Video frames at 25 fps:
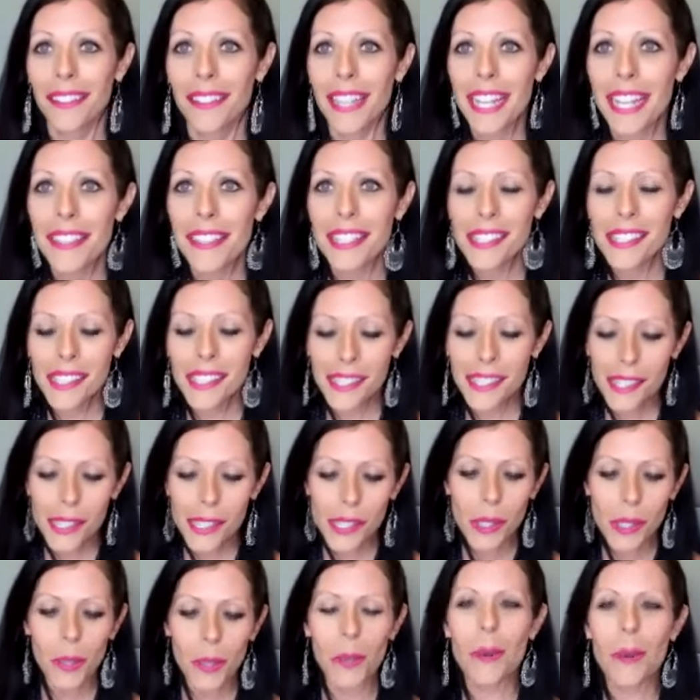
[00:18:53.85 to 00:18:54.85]
Like, this
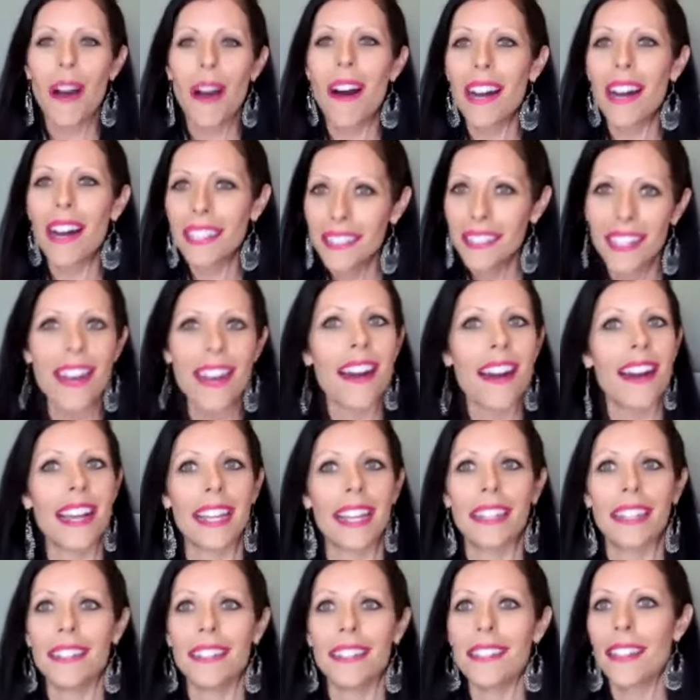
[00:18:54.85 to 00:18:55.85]
is so
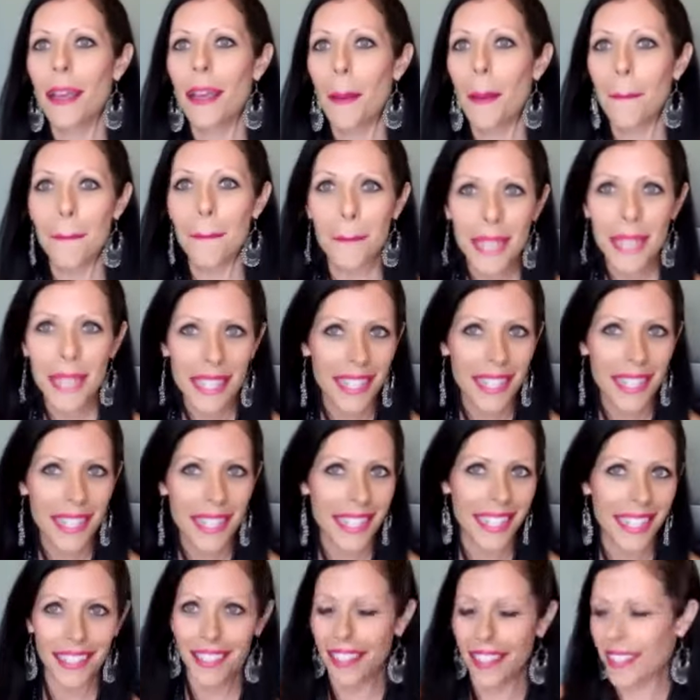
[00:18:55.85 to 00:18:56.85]
unkind,
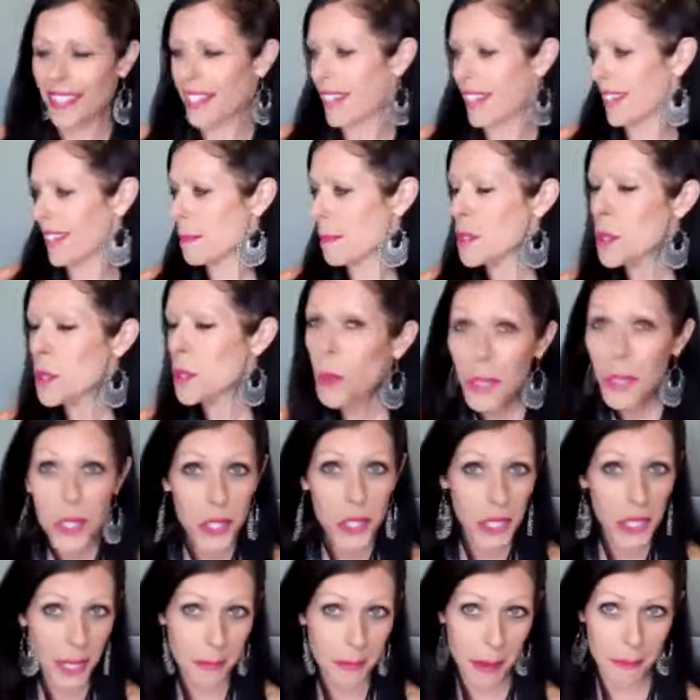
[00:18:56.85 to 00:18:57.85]
mean. I'm
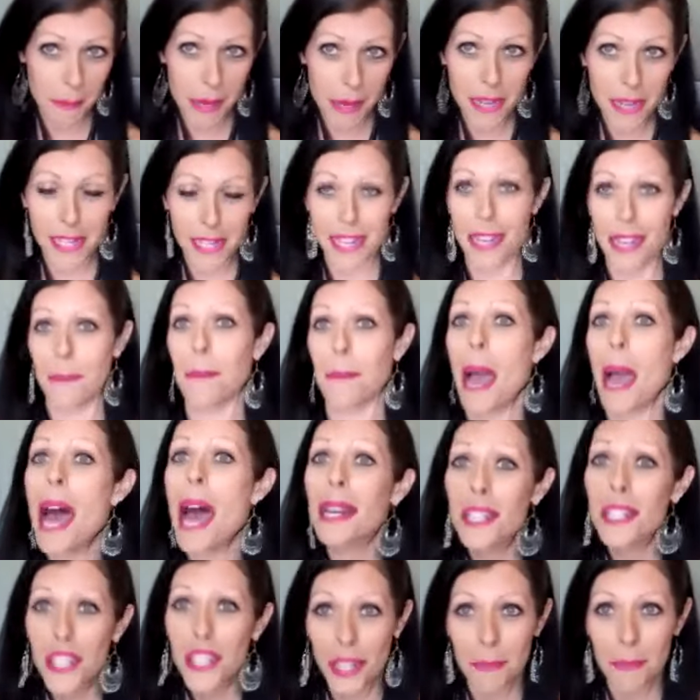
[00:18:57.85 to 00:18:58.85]
torturing my body. I'm
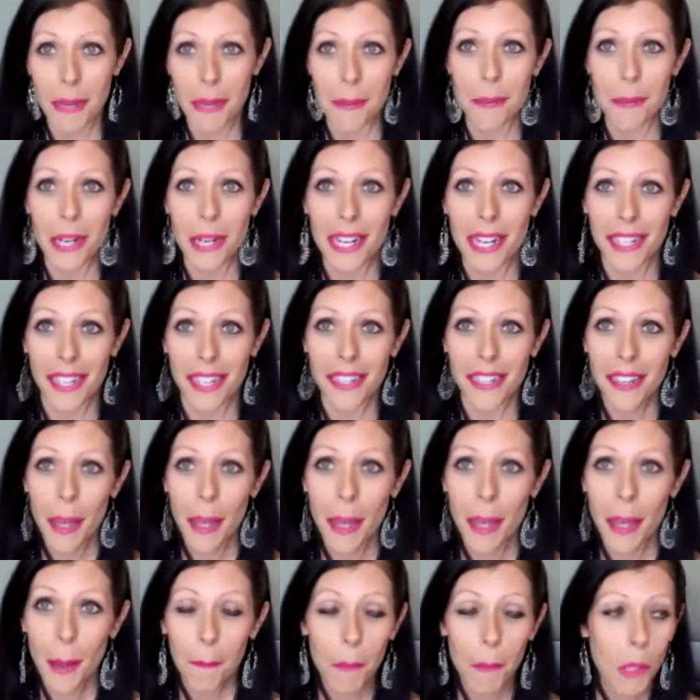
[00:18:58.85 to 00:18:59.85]
punishing my body
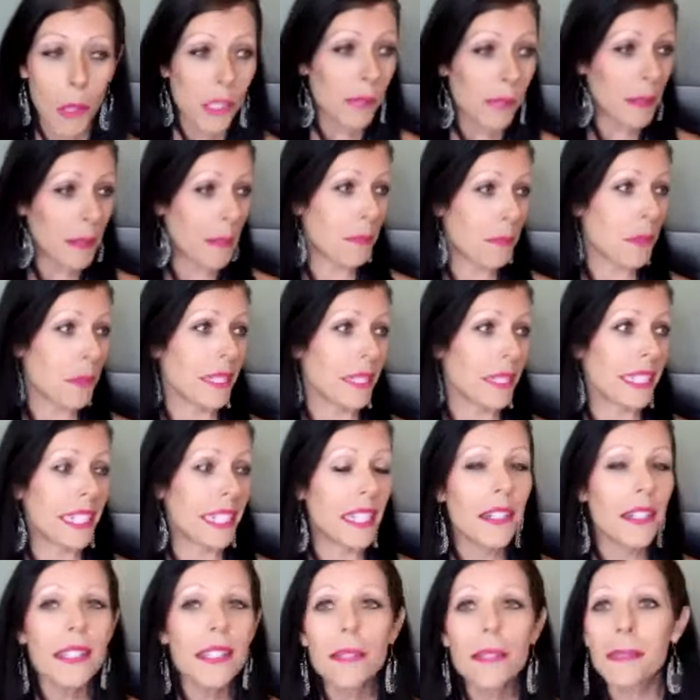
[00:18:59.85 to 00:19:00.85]
most people would
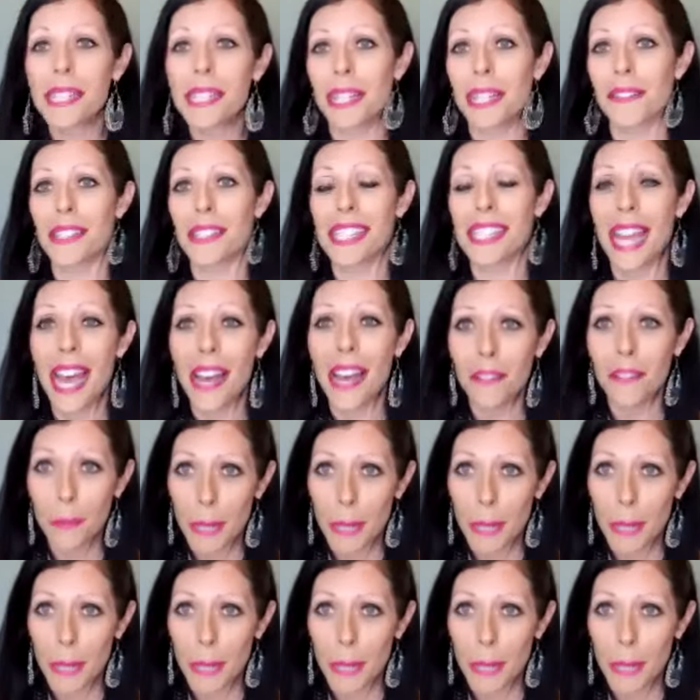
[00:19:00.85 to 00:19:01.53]
kill themselves to have a